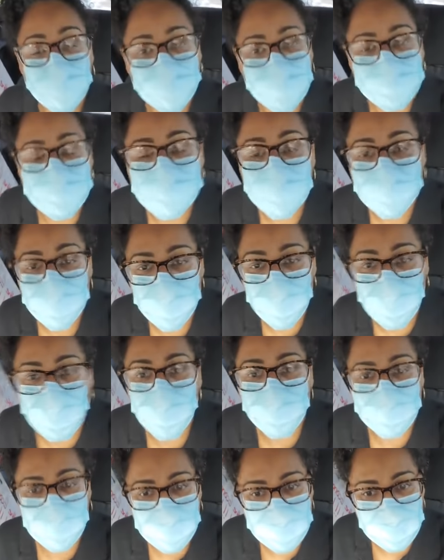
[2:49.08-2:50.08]
to continue
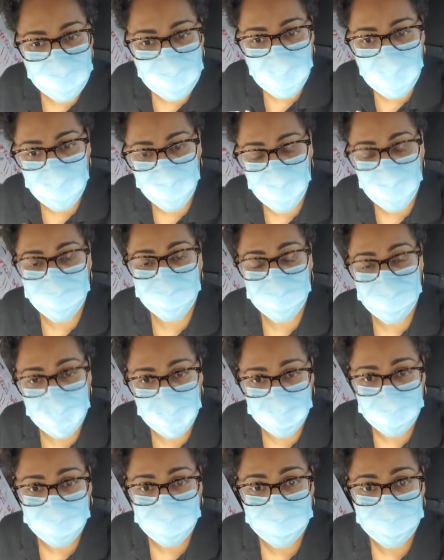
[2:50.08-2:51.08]
holding the camera for
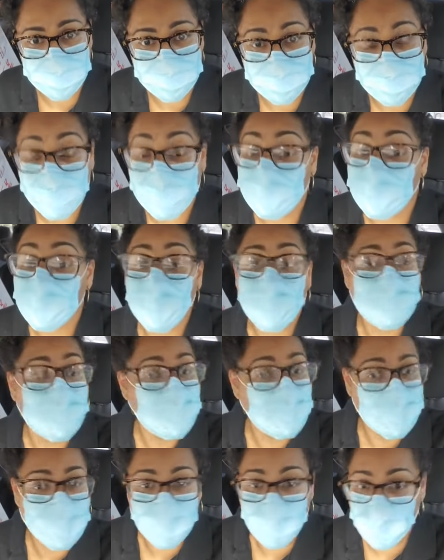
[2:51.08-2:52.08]
me.
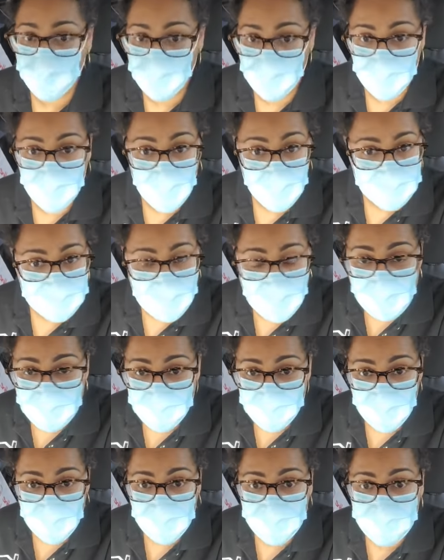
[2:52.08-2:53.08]
We are not
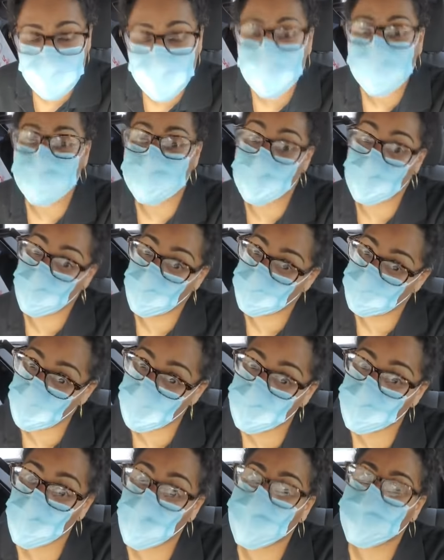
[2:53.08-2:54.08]
gathering because I'm with
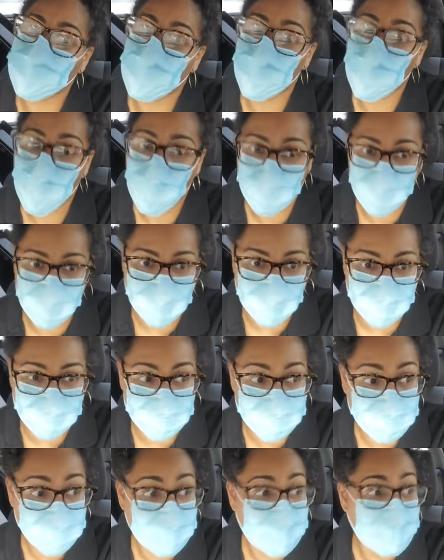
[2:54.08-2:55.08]
my daughter walking.